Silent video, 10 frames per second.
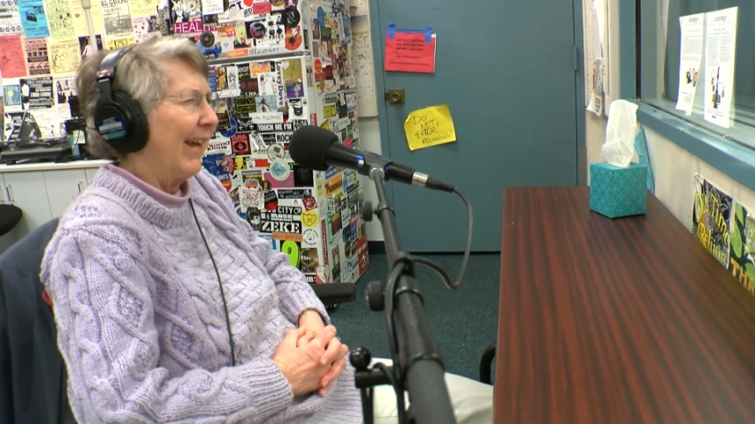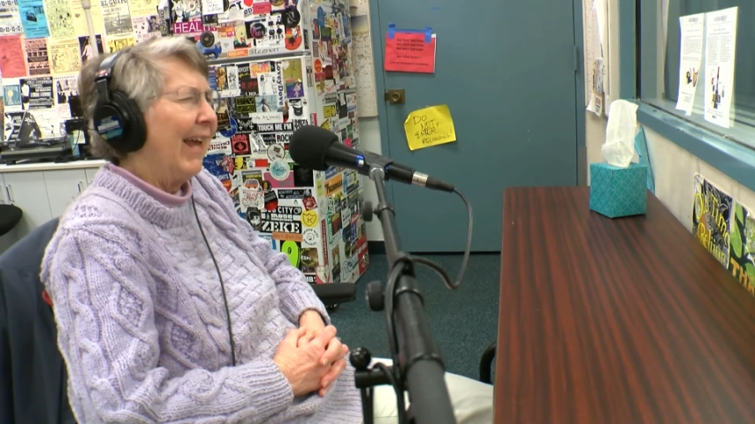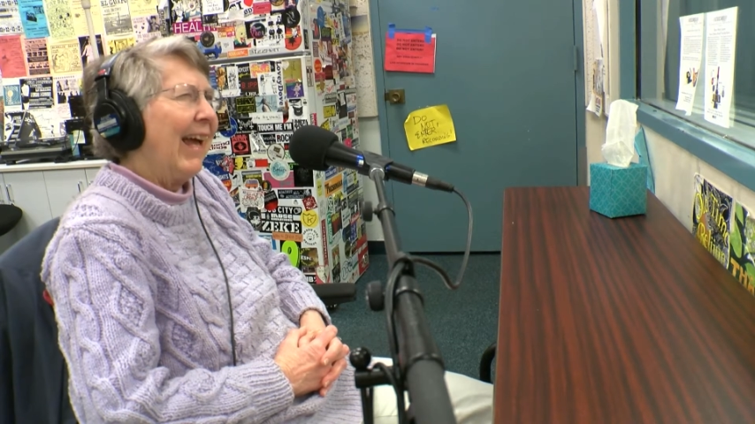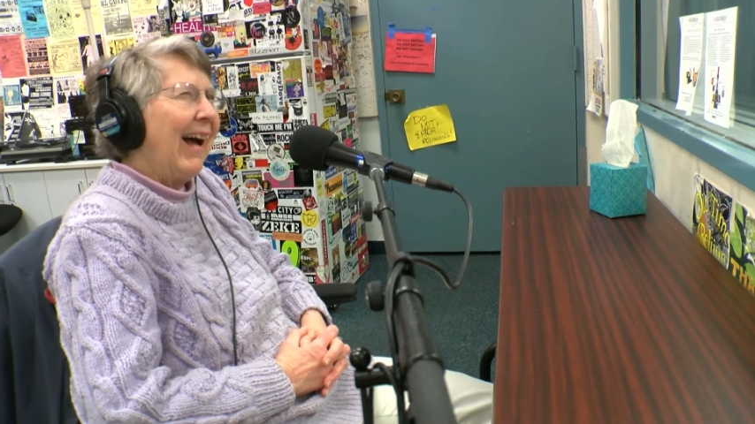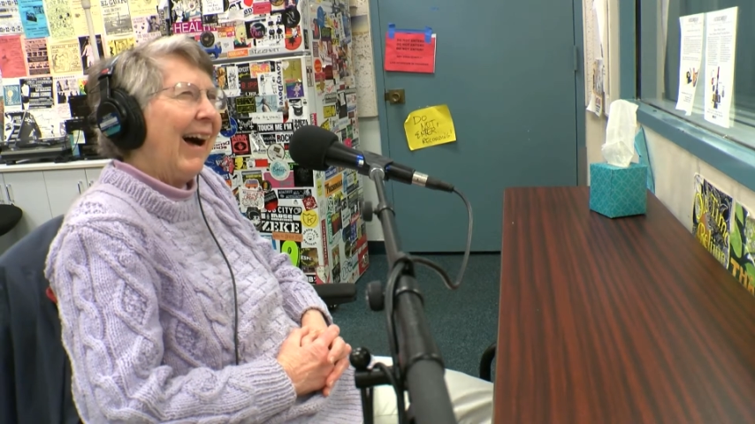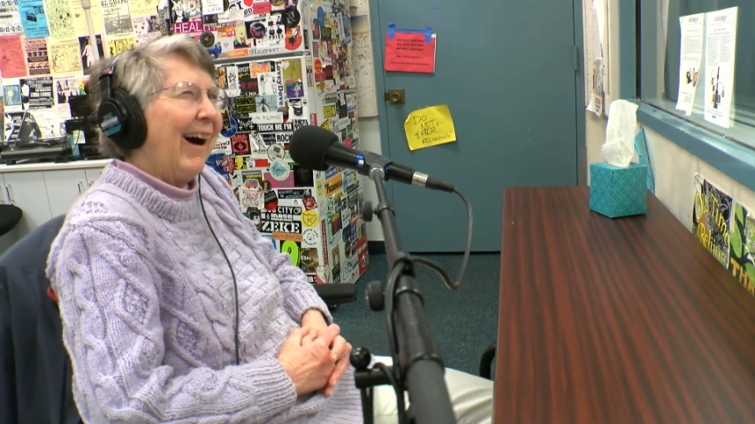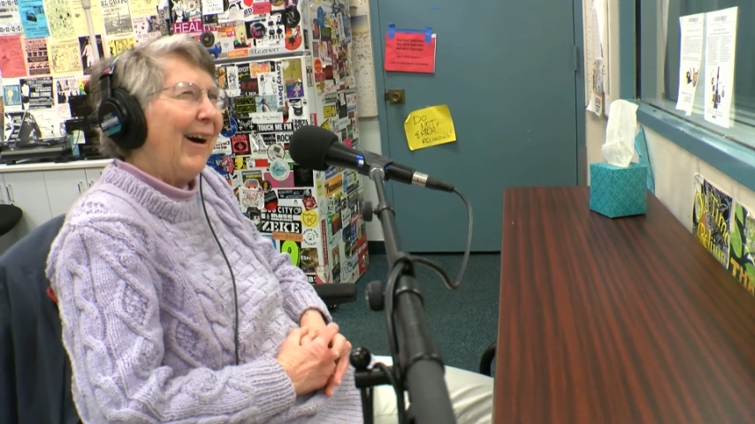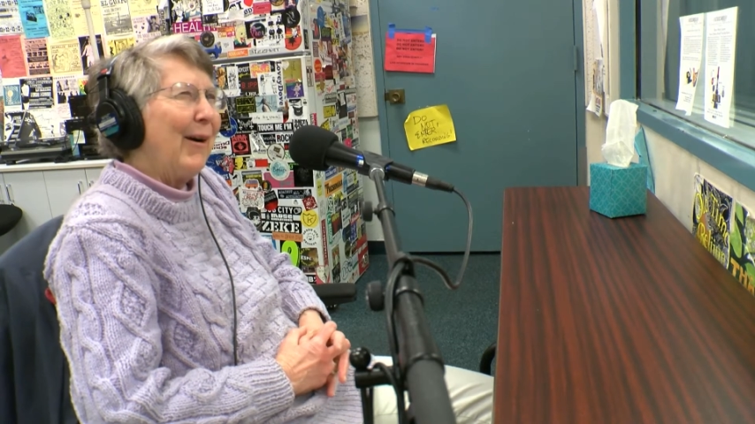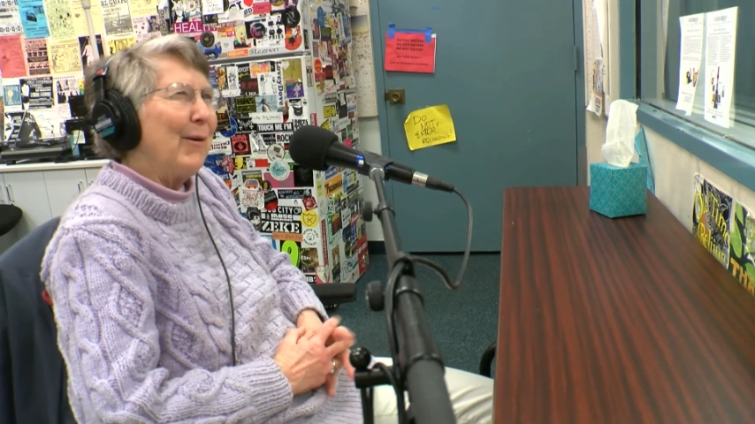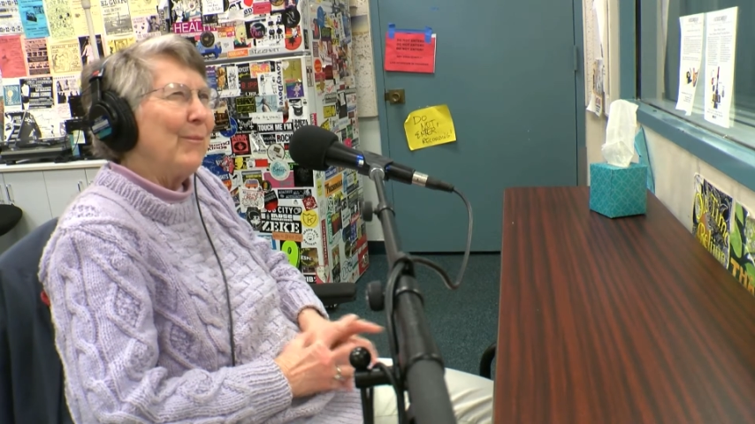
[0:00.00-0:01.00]
Okay.
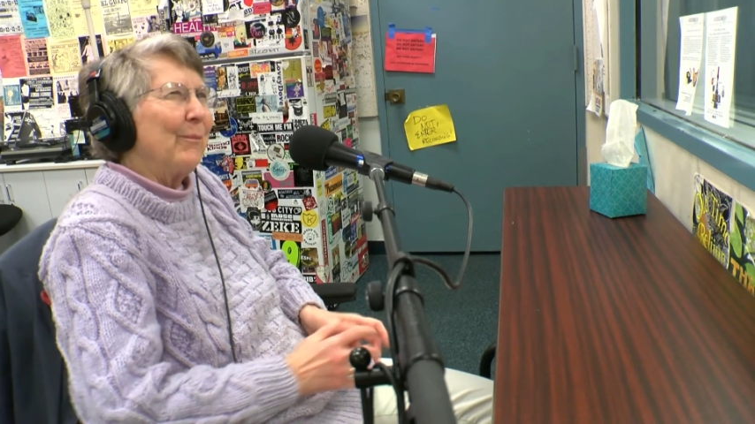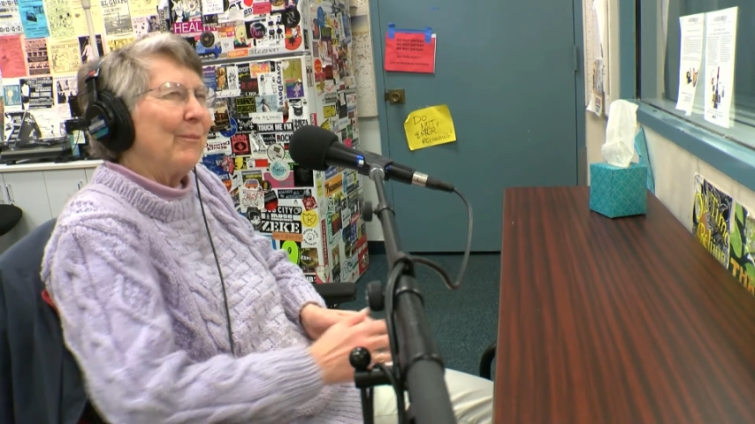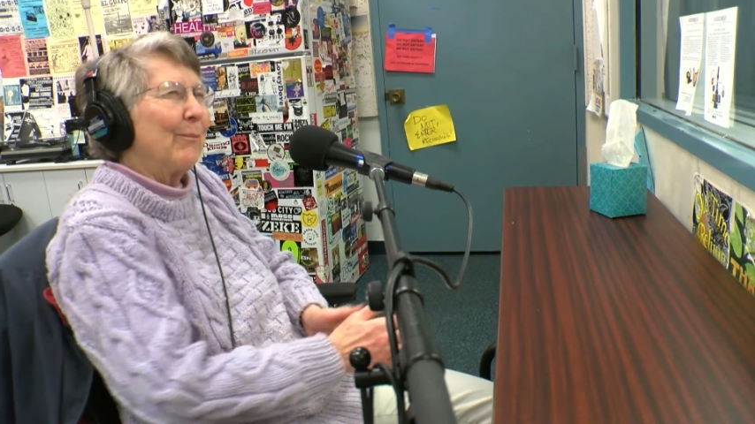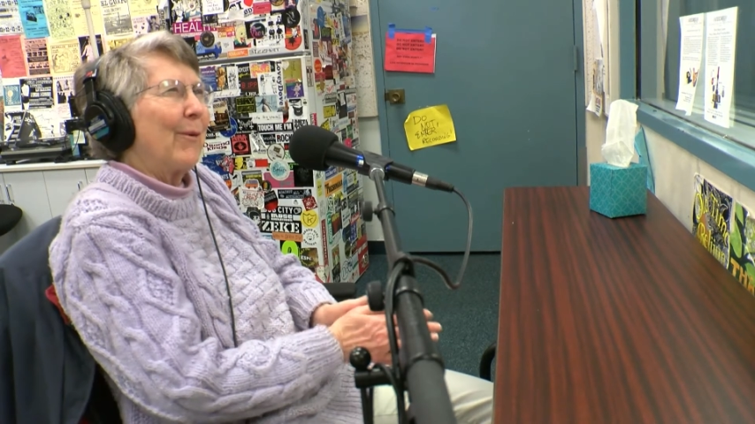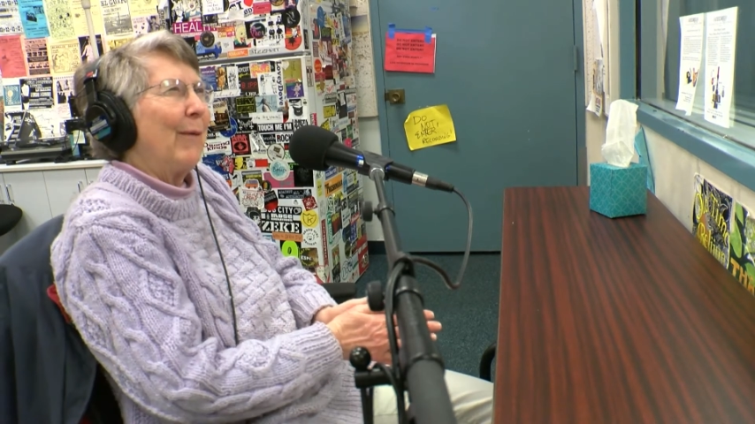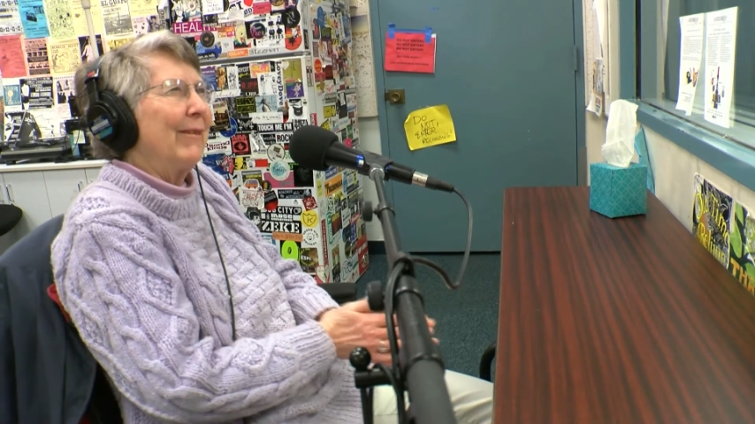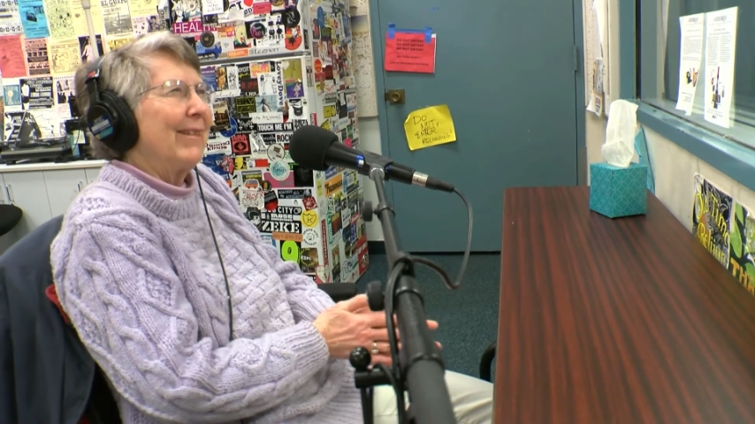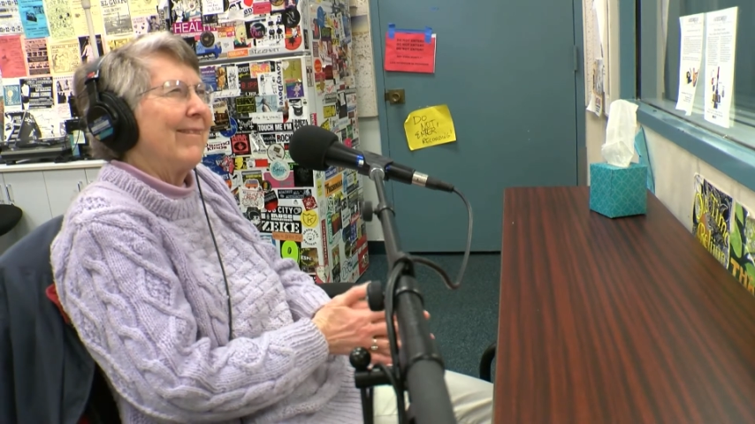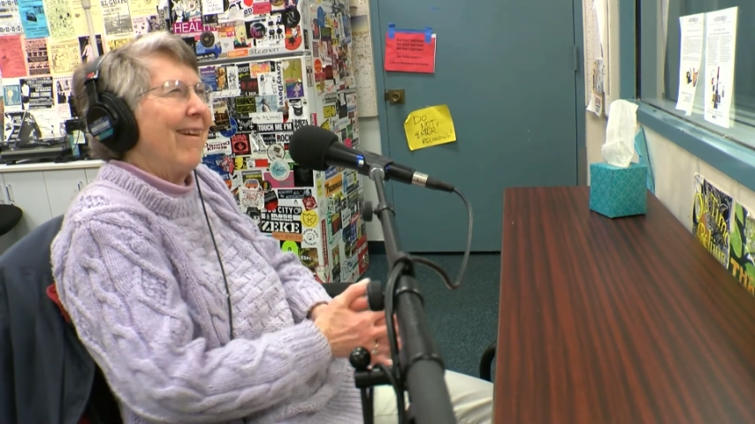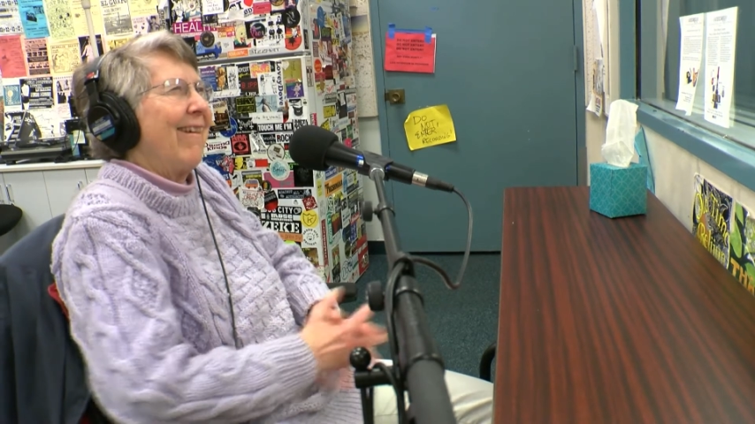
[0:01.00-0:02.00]
Probably
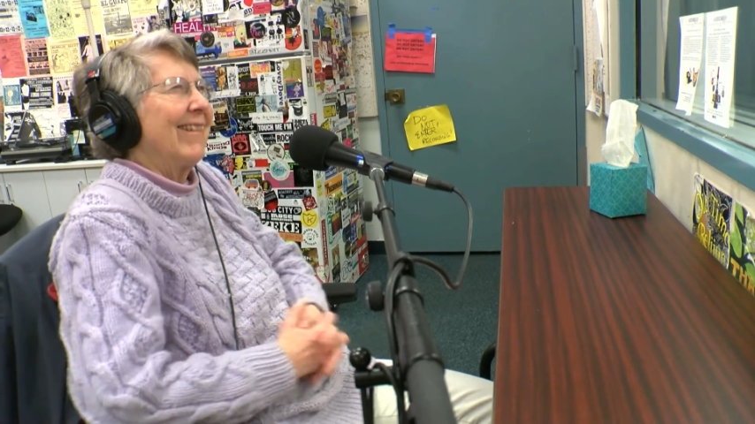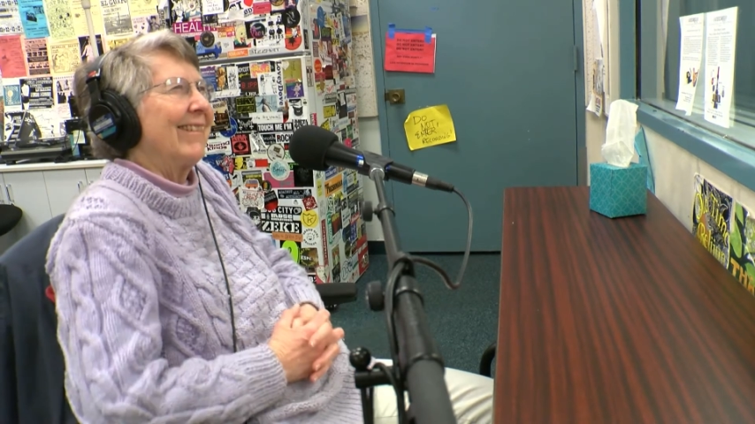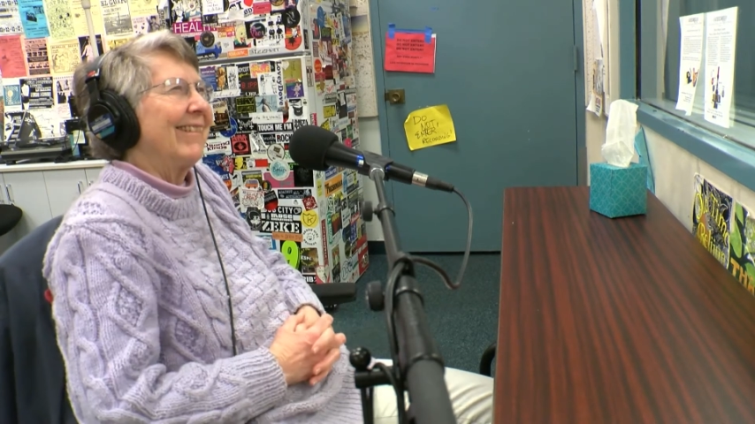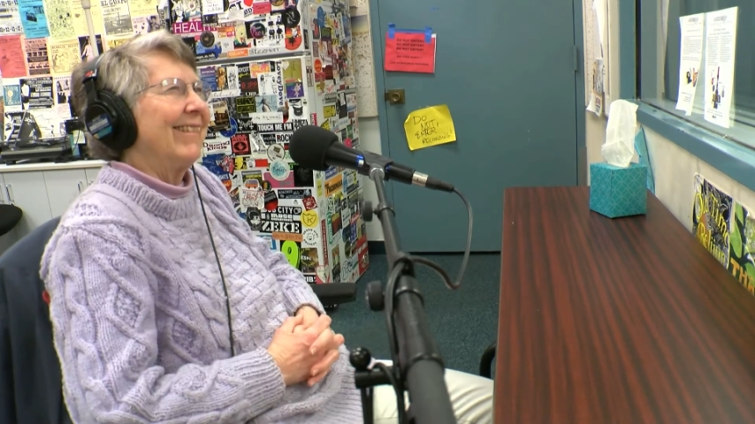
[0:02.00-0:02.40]
not